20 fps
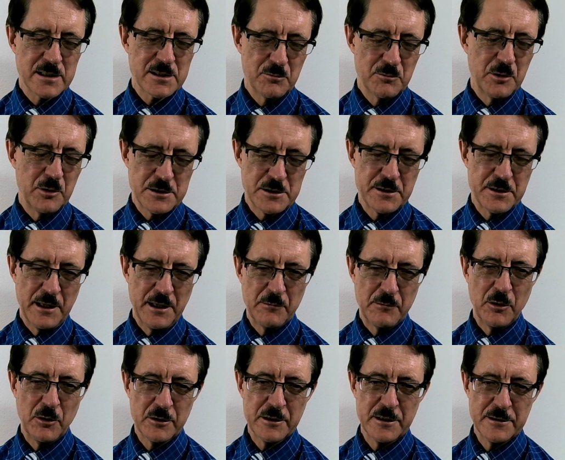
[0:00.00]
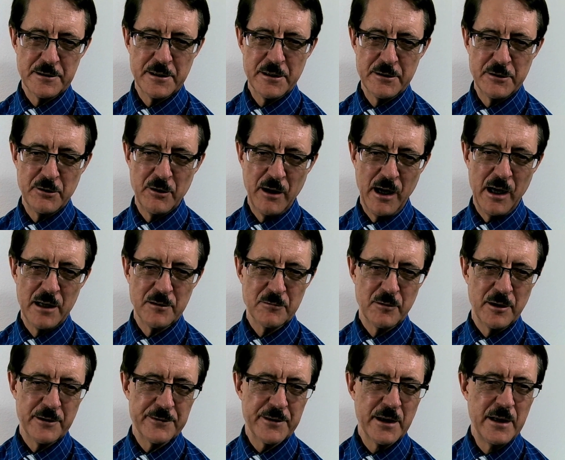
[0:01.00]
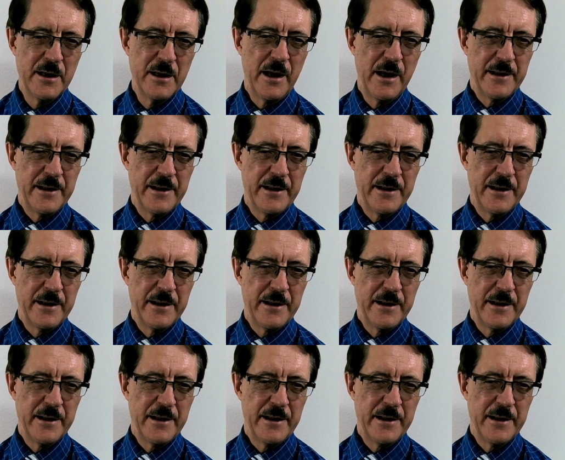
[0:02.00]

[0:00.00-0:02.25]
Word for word: which they will continue on with, and